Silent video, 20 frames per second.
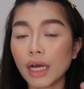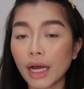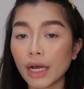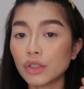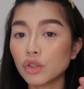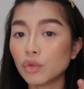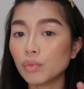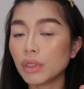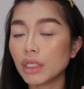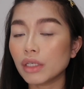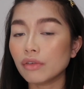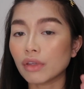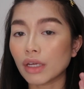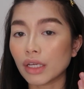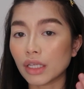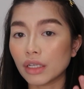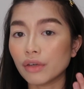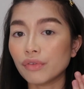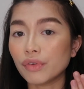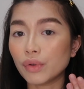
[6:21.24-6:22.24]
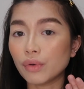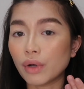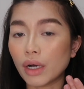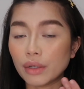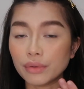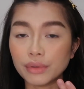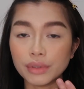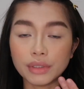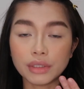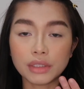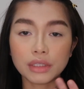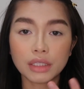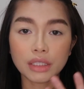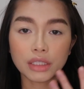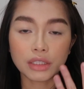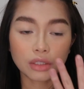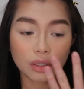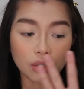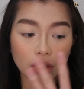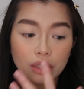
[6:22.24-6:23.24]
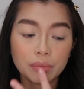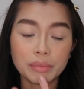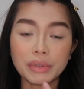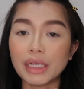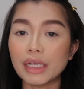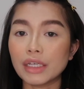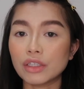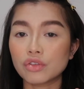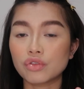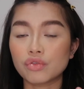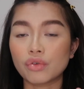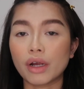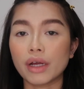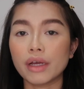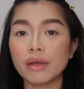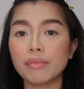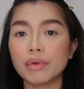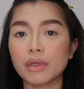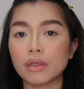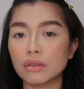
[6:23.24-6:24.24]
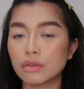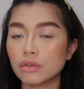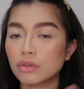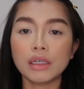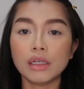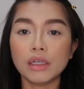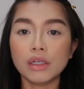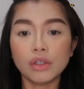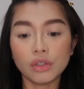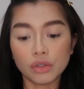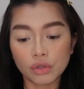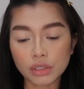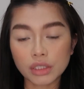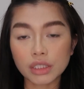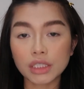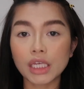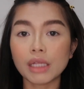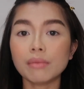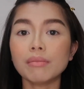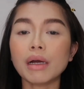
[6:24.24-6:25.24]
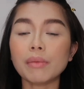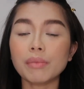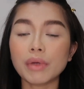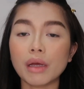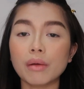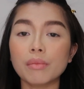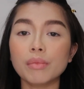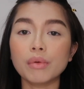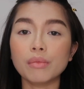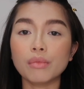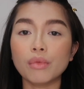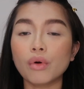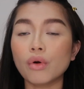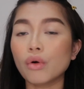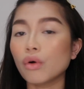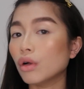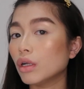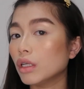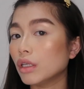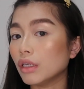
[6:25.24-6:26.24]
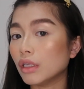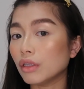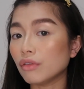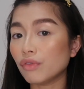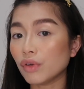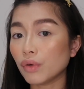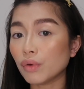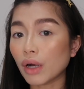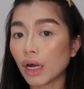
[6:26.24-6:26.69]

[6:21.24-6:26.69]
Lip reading: I do believe that in a few hours it's not gonna be as dry because your skin might be a bit more oily in few